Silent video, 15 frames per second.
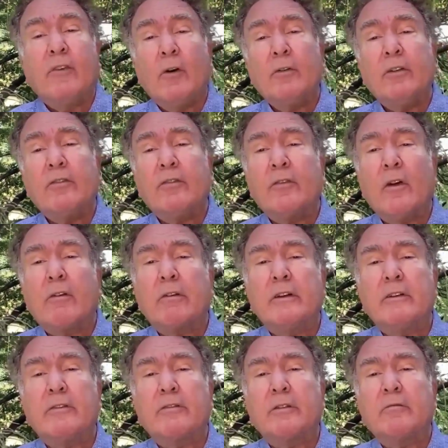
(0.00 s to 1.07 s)
The focus of
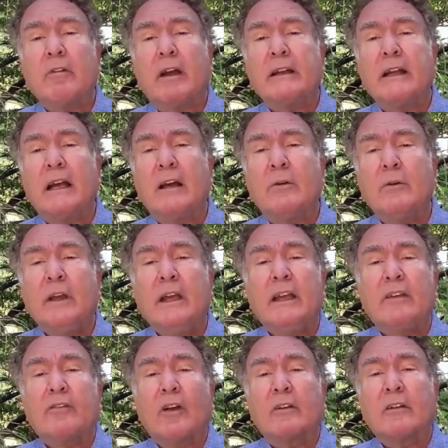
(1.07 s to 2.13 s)
our industry right now
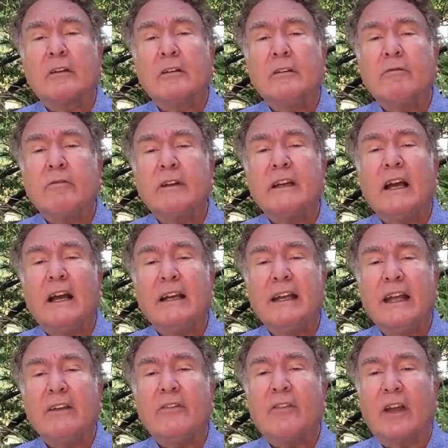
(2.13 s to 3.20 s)
is on delivering
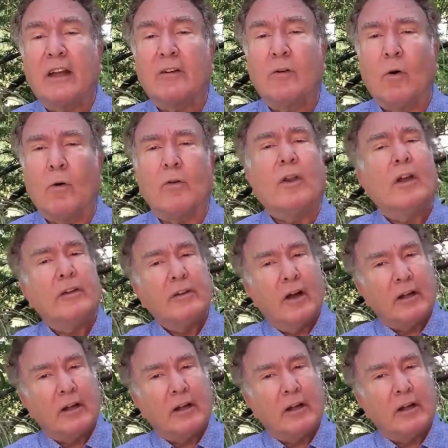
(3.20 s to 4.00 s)
against that goal,